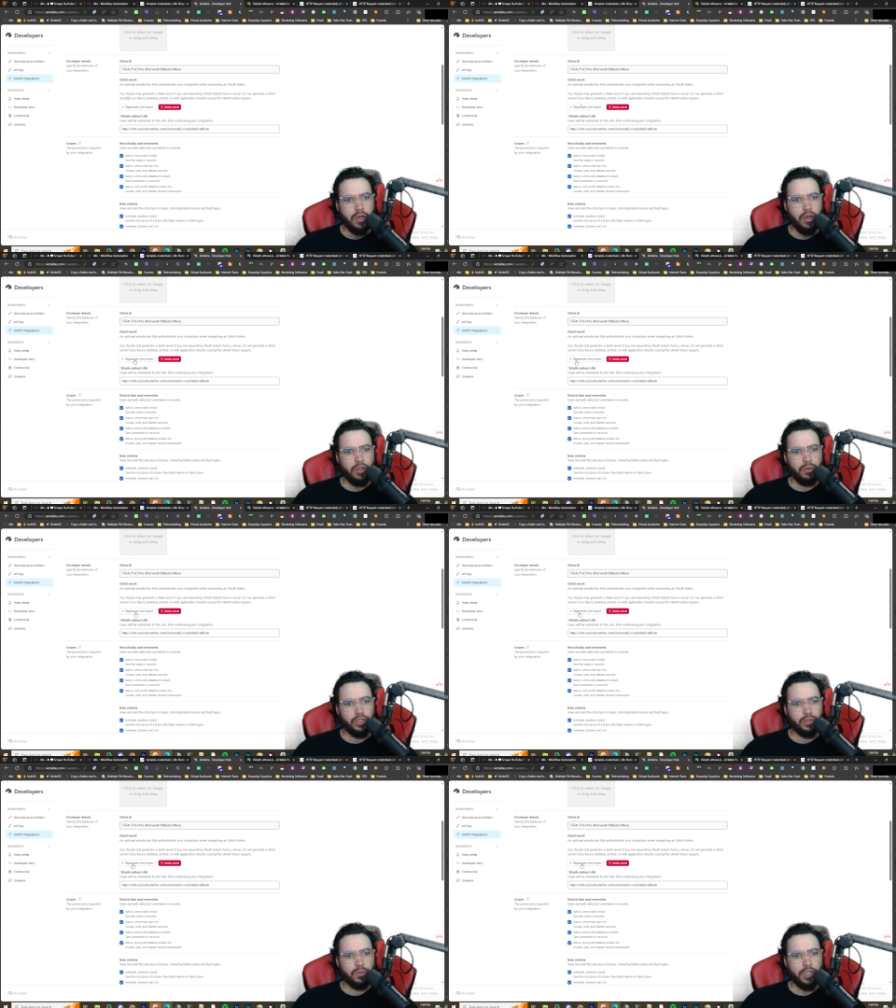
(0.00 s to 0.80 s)
Uh, you
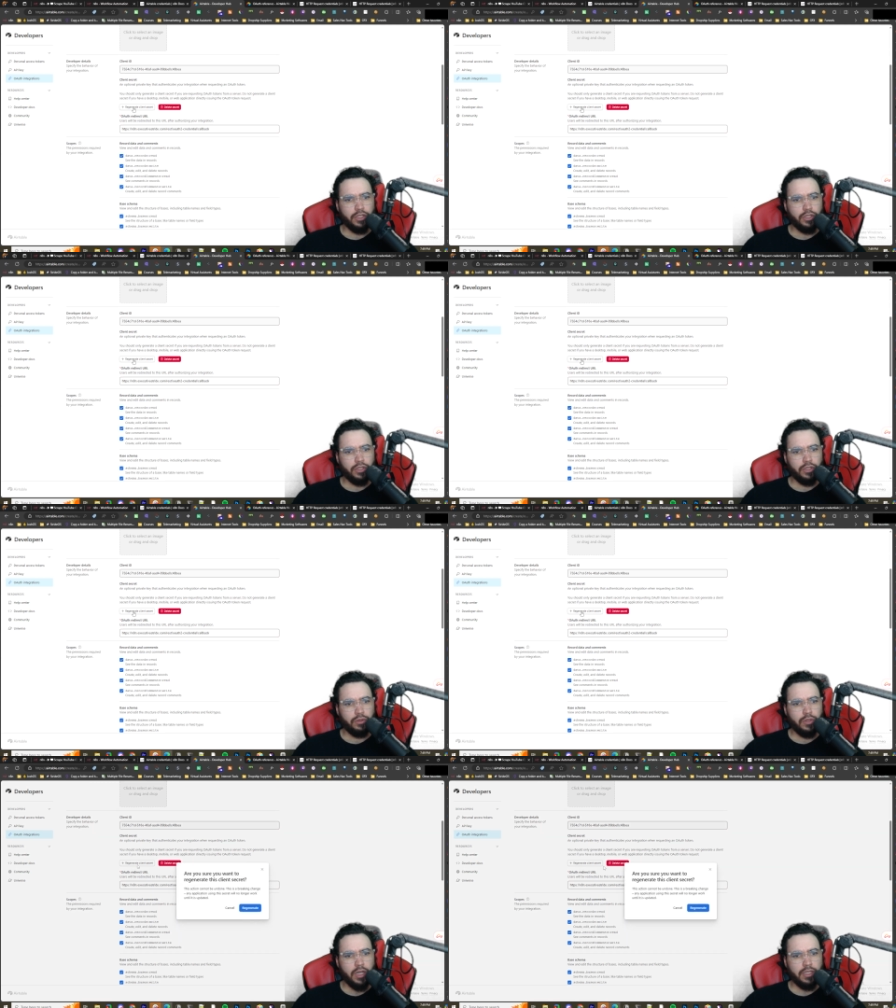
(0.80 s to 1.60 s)
just register new
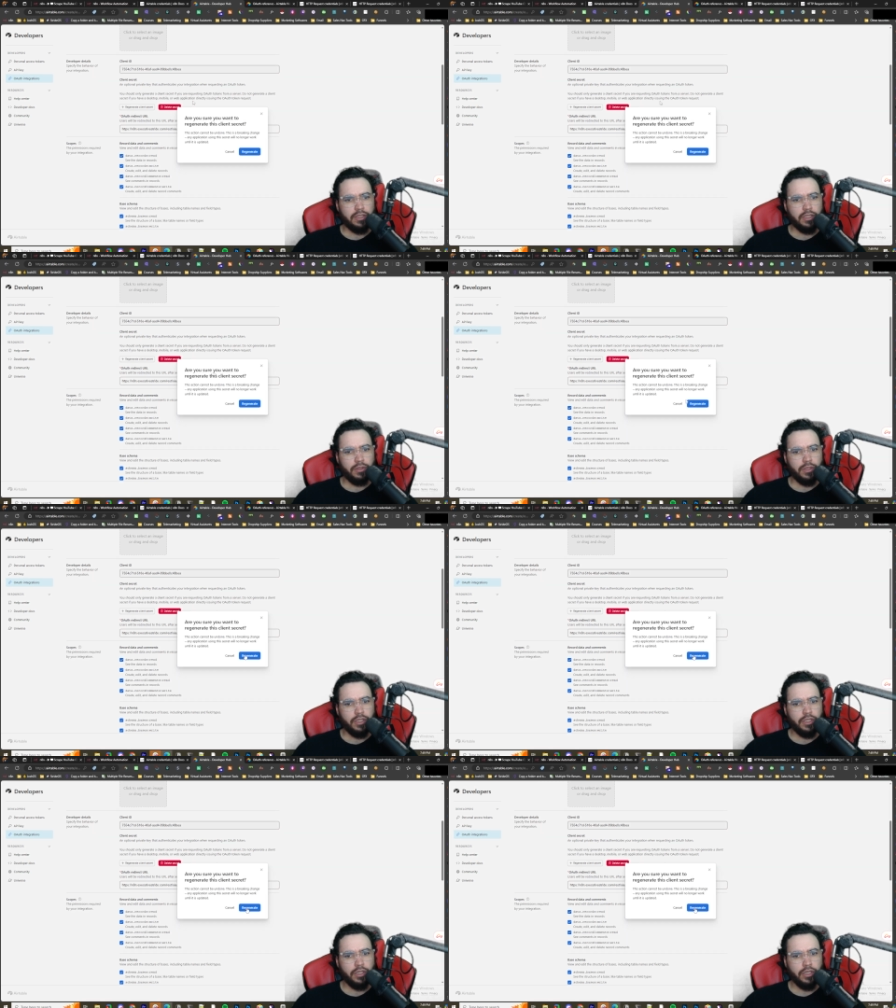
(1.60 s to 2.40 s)
client secret
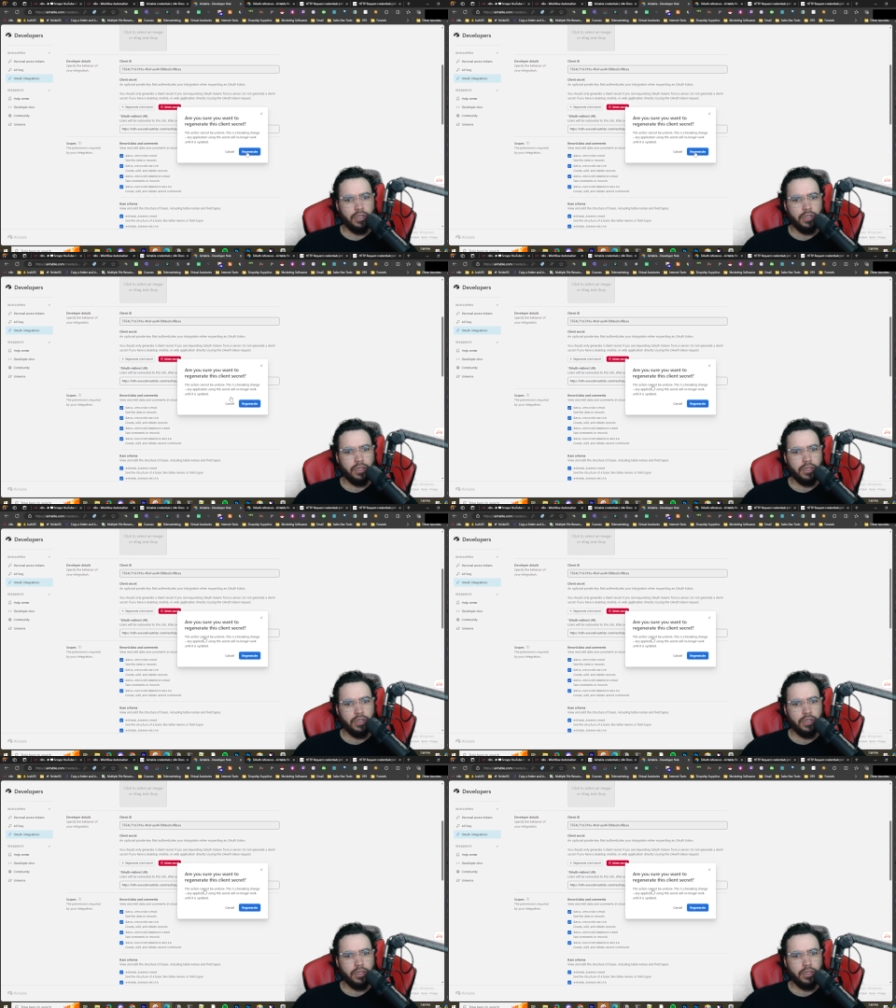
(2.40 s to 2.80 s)
here.